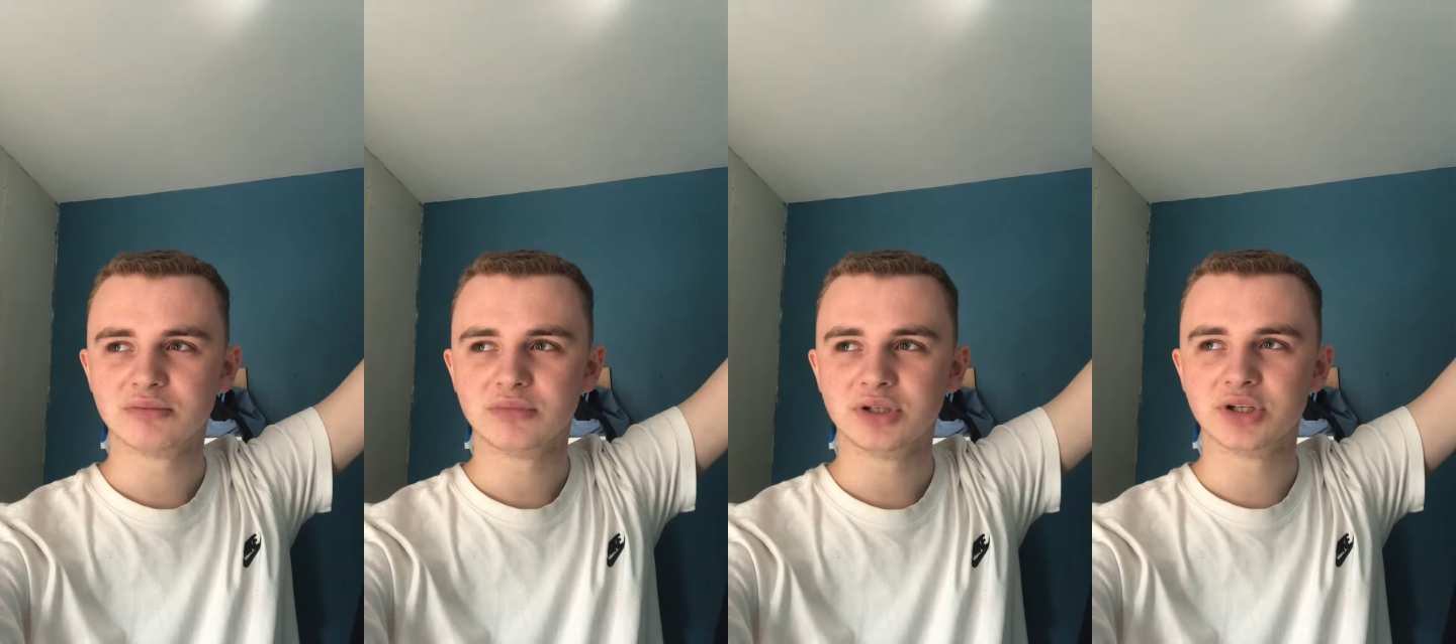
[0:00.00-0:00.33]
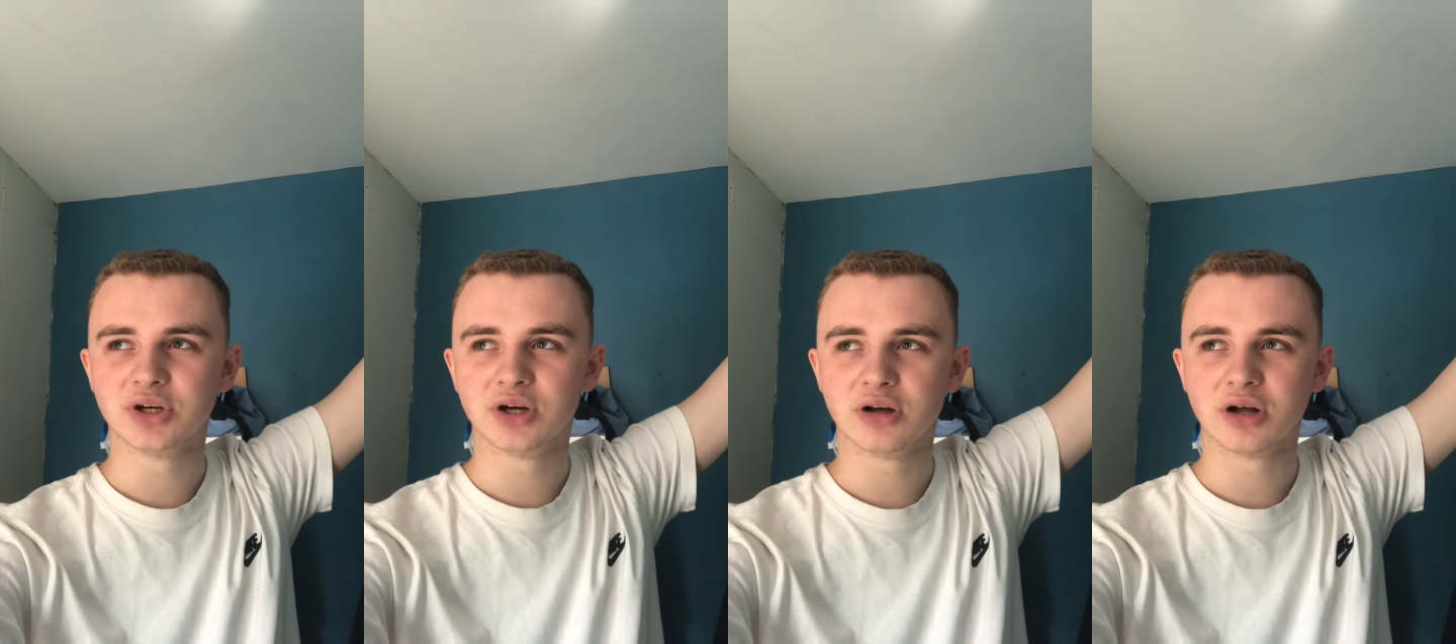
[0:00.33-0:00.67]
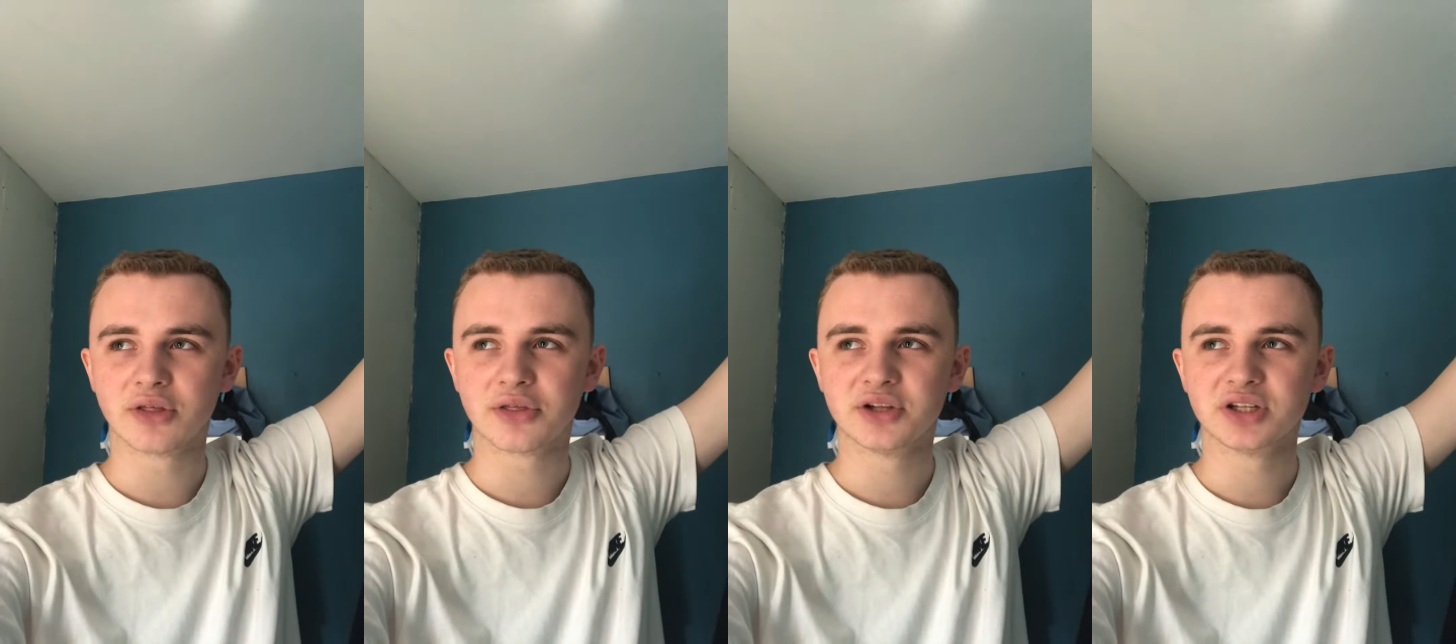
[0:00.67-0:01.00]
you know, I
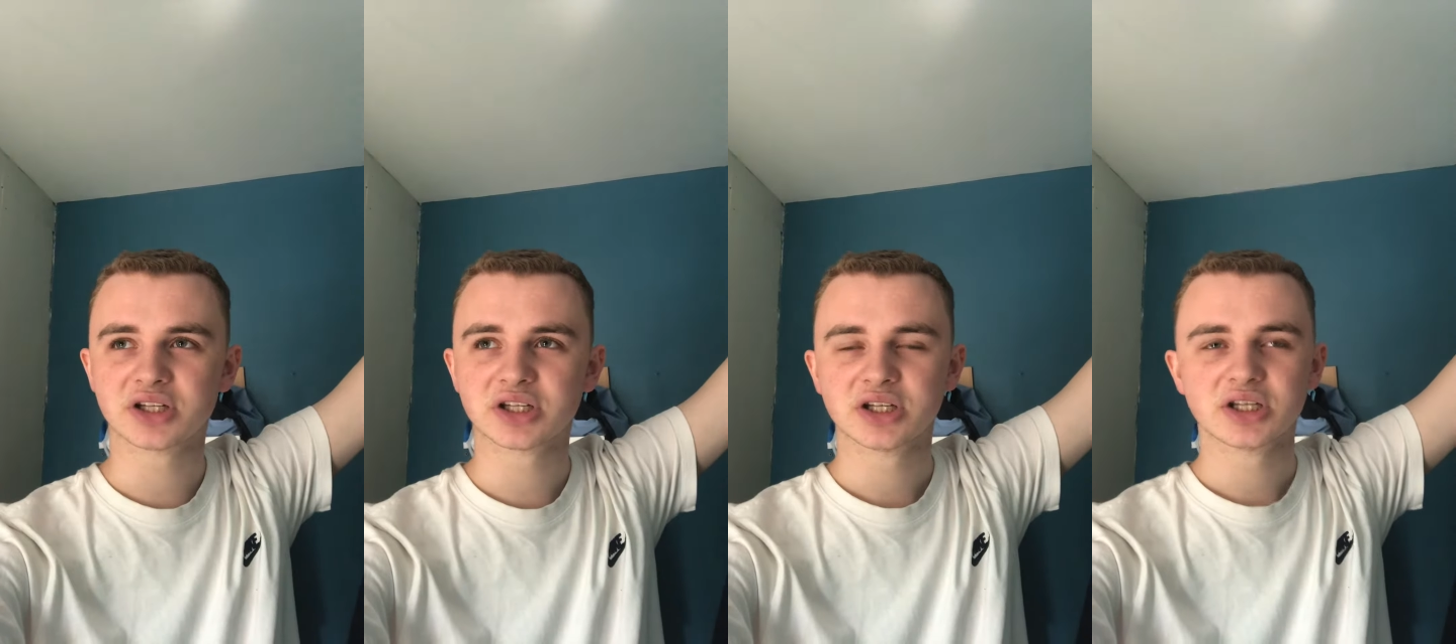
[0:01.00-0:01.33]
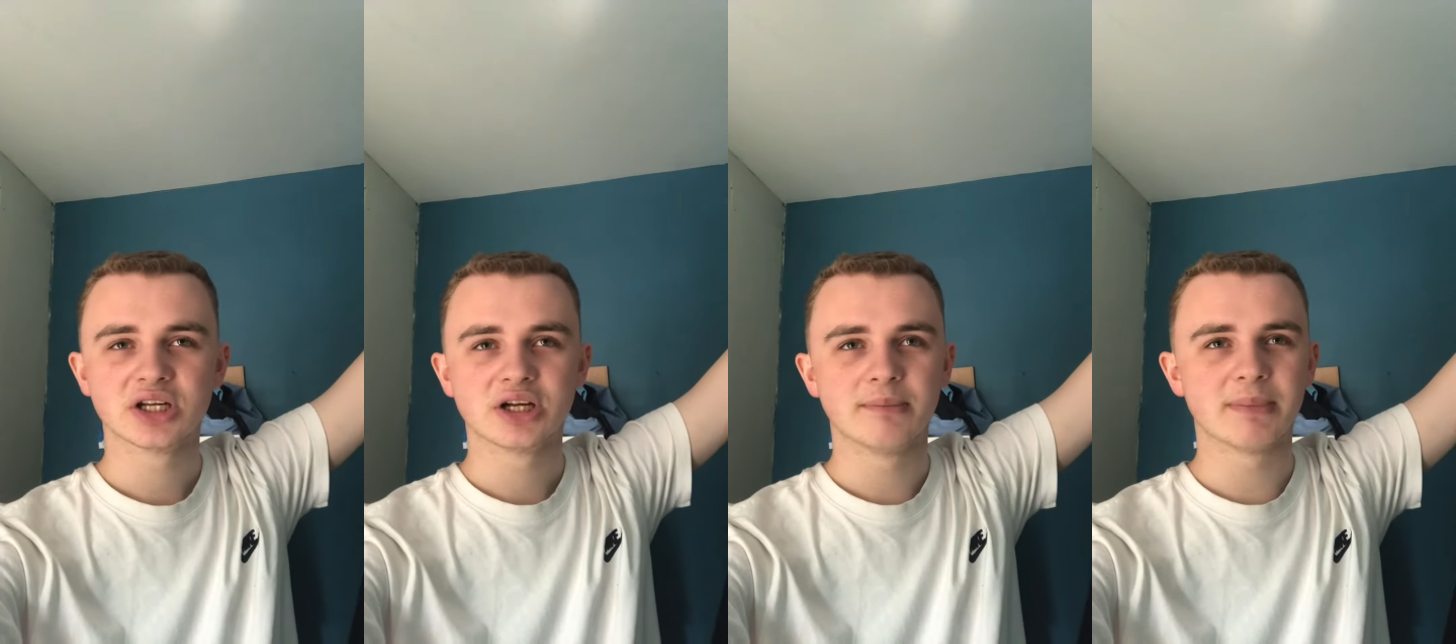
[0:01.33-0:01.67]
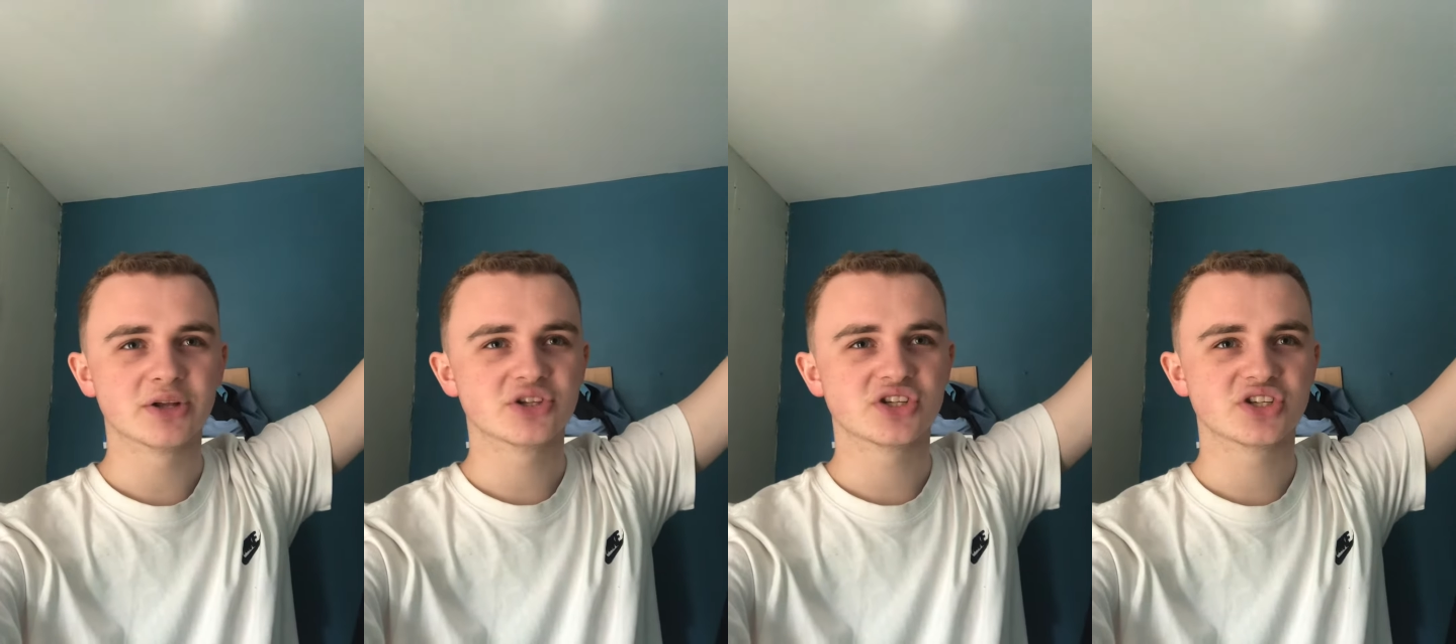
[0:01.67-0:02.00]
think Manchester